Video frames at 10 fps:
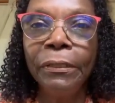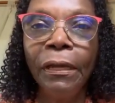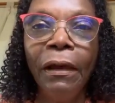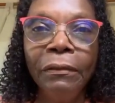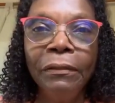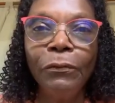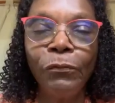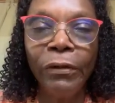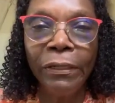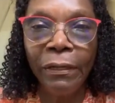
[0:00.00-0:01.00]
put on
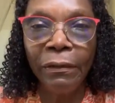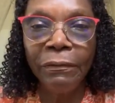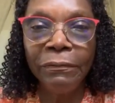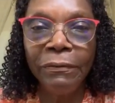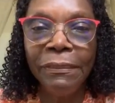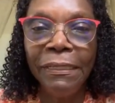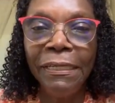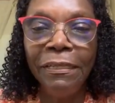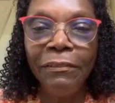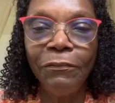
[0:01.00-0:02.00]
their radar the
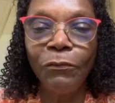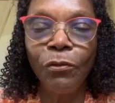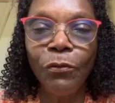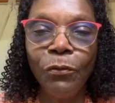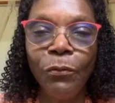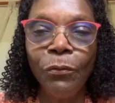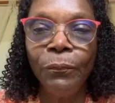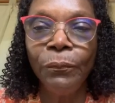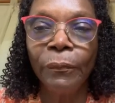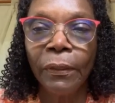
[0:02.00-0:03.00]
need to
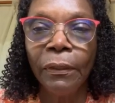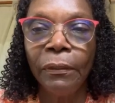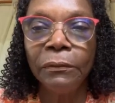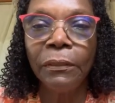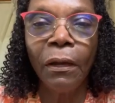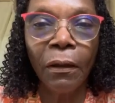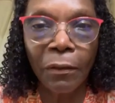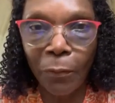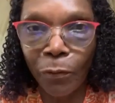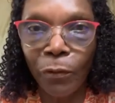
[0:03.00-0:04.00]

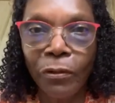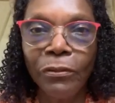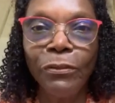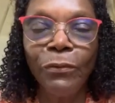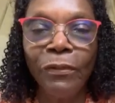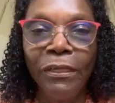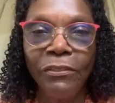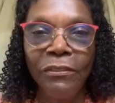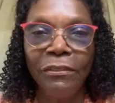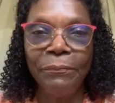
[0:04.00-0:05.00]
talk about organ
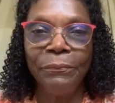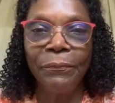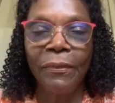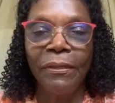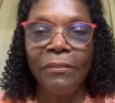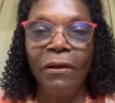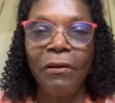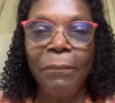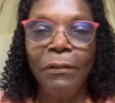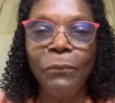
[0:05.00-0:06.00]
donation,
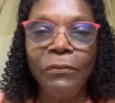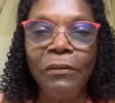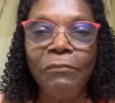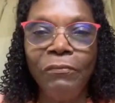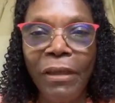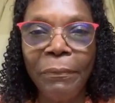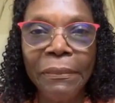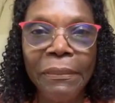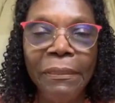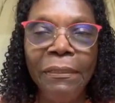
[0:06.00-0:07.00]
talk about it with their
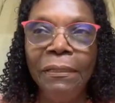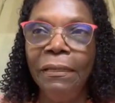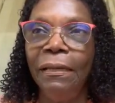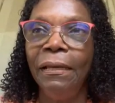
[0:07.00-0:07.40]
family,